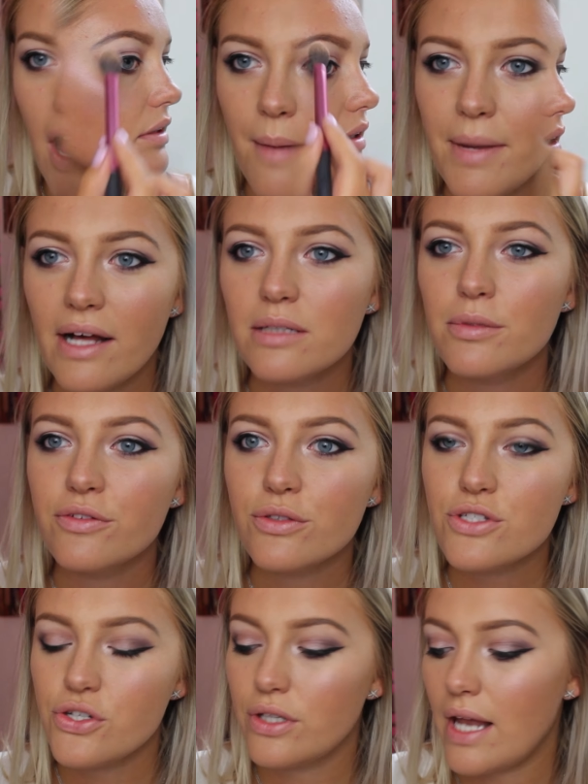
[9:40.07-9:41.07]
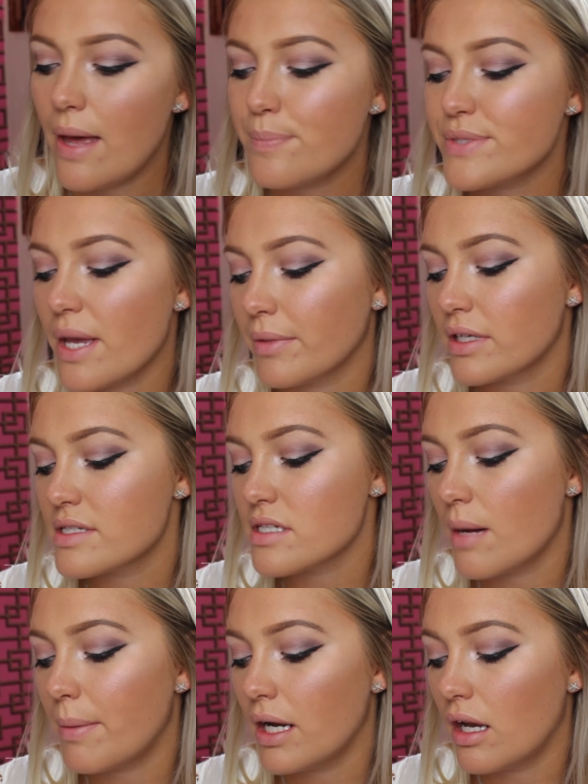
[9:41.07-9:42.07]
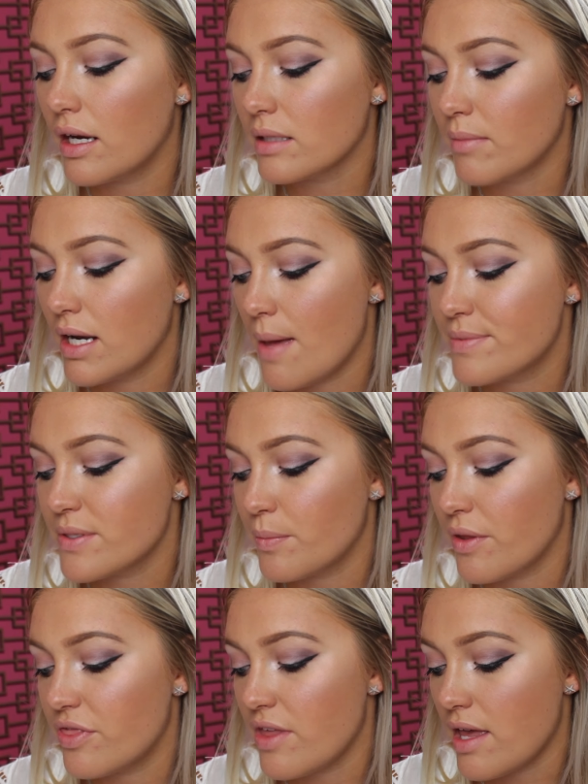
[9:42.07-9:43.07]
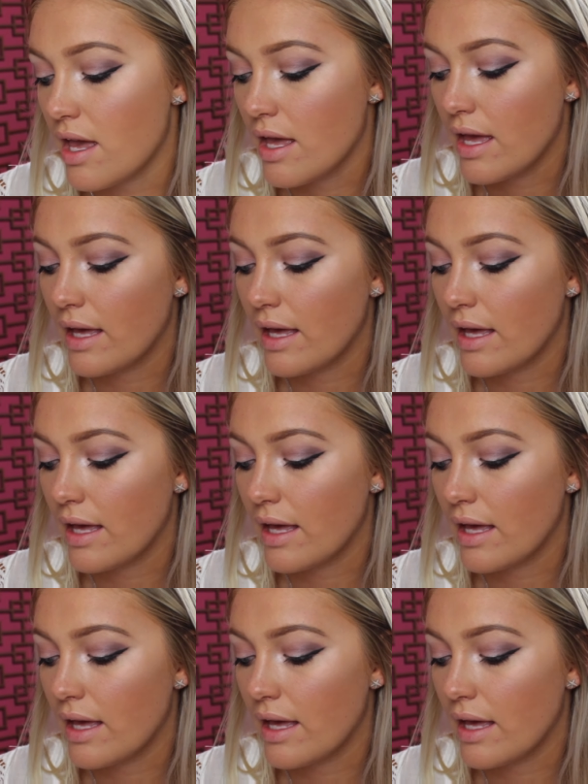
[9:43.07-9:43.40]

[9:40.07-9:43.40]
I'm now going to move on to lips. I'm going to start by lining my lips with the